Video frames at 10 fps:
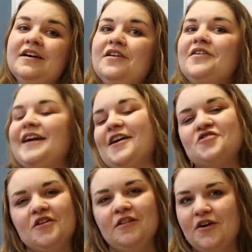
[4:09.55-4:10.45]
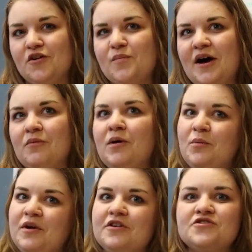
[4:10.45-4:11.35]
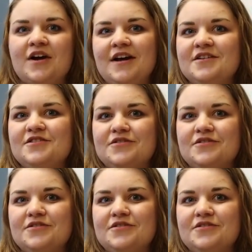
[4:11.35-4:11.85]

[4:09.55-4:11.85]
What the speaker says: you can actually learn about what we are trying